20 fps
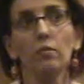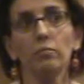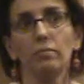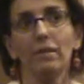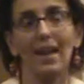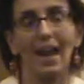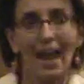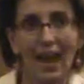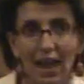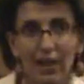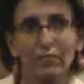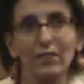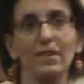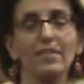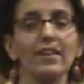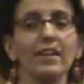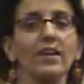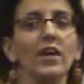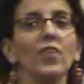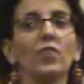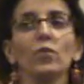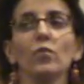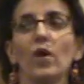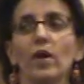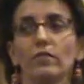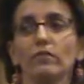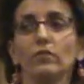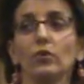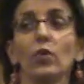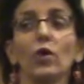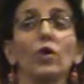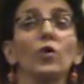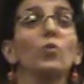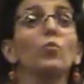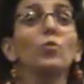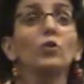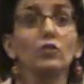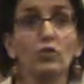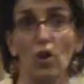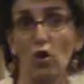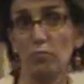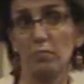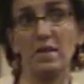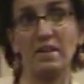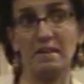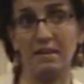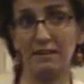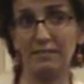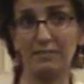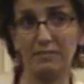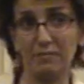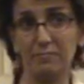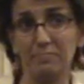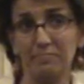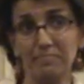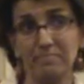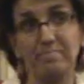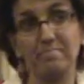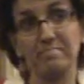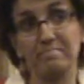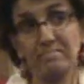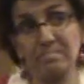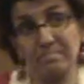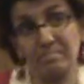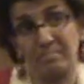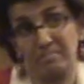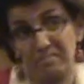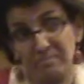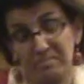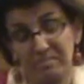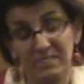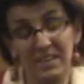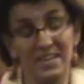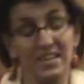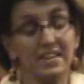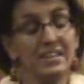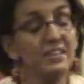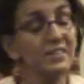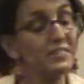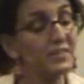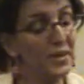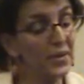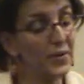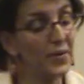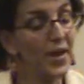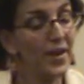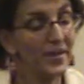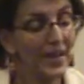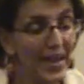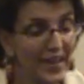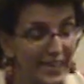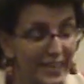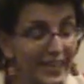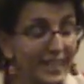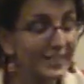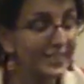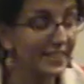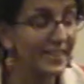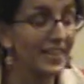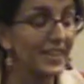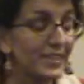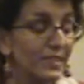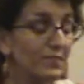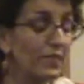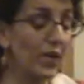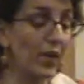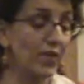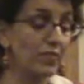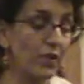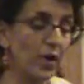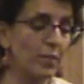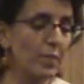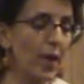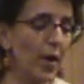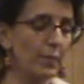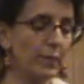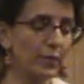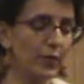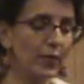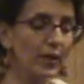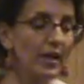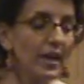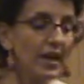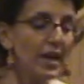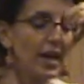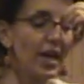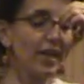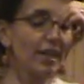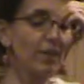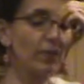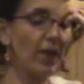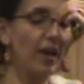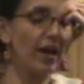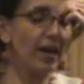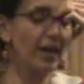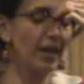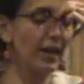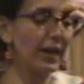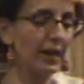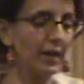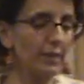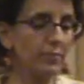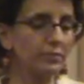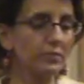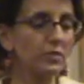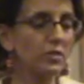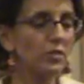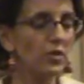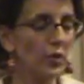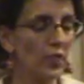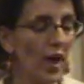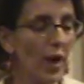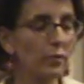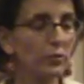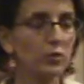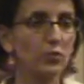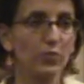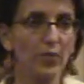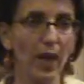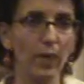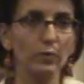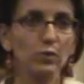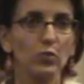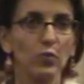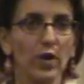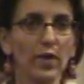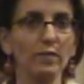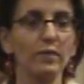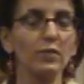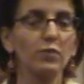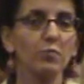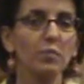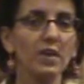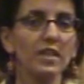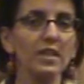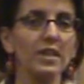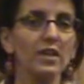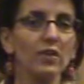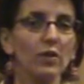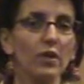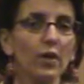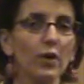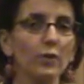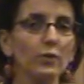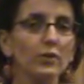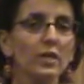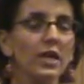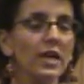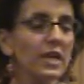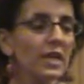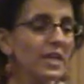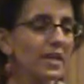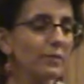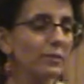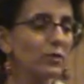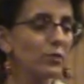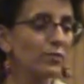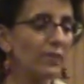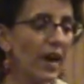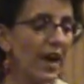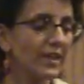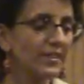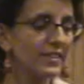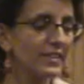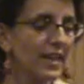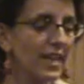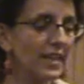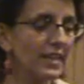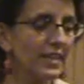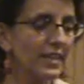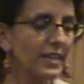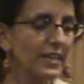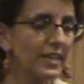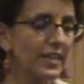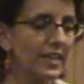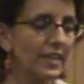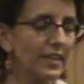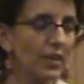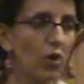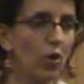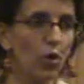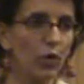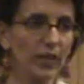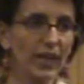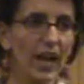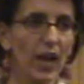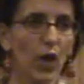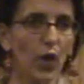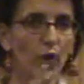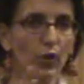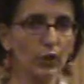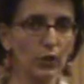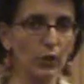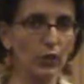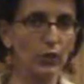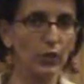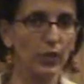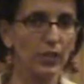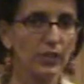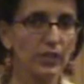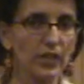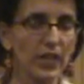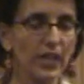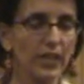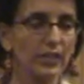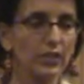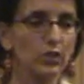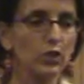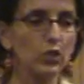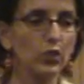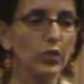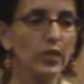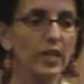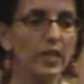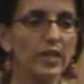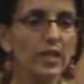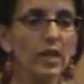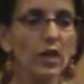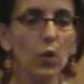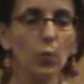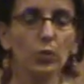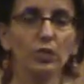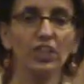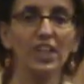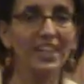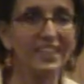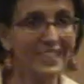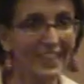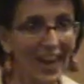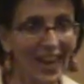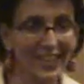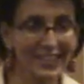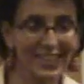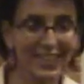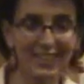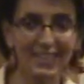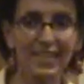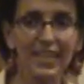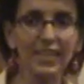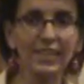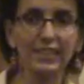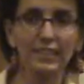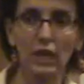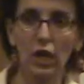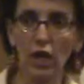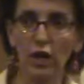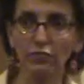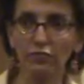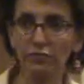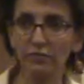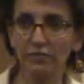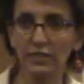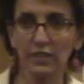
But everything on the one floor was all peanuts. So I, and it's, it's very, very popular. Anyway, uh, so that was that was one of his big heroes. He was fascinated in the whole character goods industry, which had not yet taken off